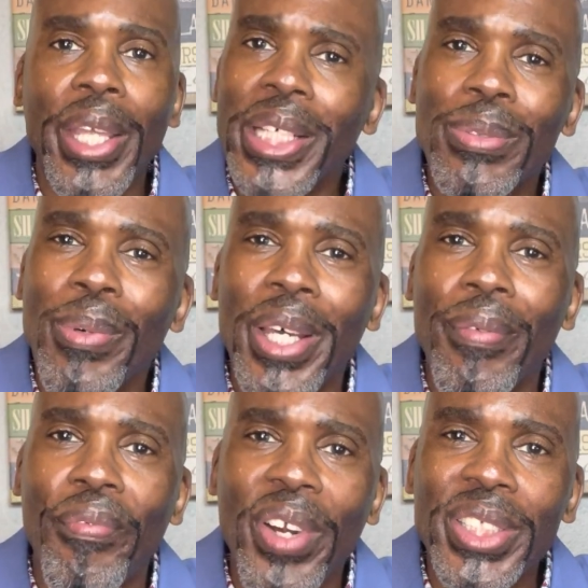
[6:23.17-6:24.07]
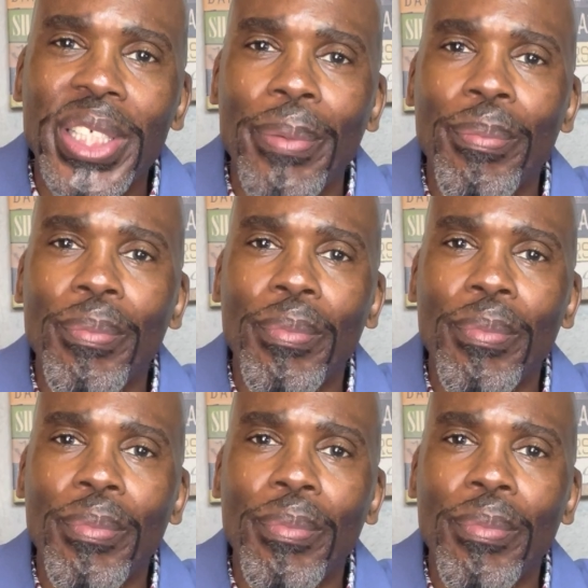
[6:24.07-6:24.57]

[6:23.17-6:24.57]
guess what? Friendship.